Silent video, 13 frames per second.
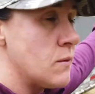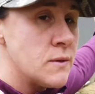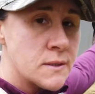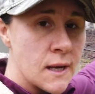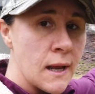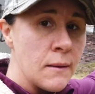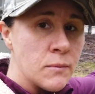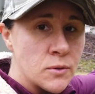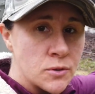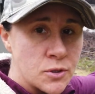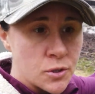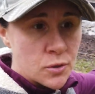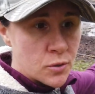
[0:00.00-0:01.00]
I wasn't
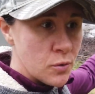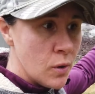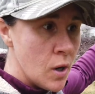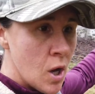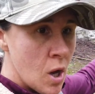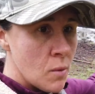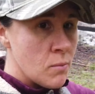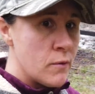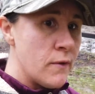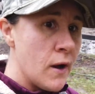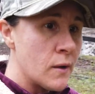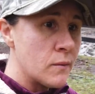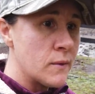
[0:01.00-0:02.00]
able to
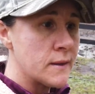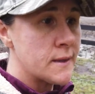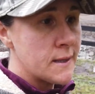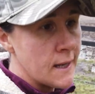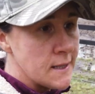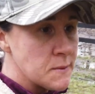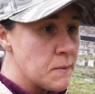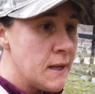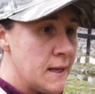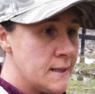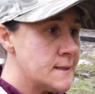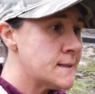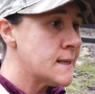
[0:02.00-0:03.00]
move on with the day's
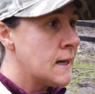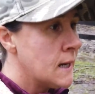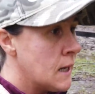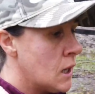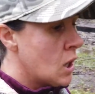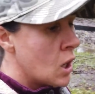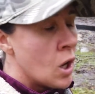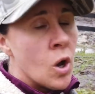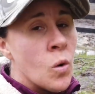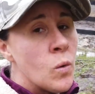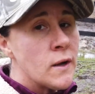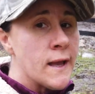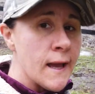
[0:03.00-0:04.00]
plans.
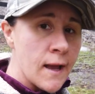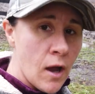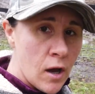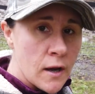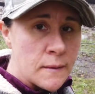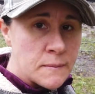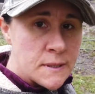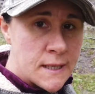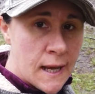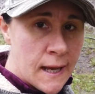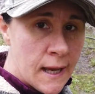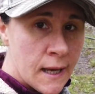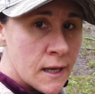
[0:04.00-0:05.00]
We'll get caught up
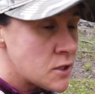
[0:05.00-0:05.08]
today.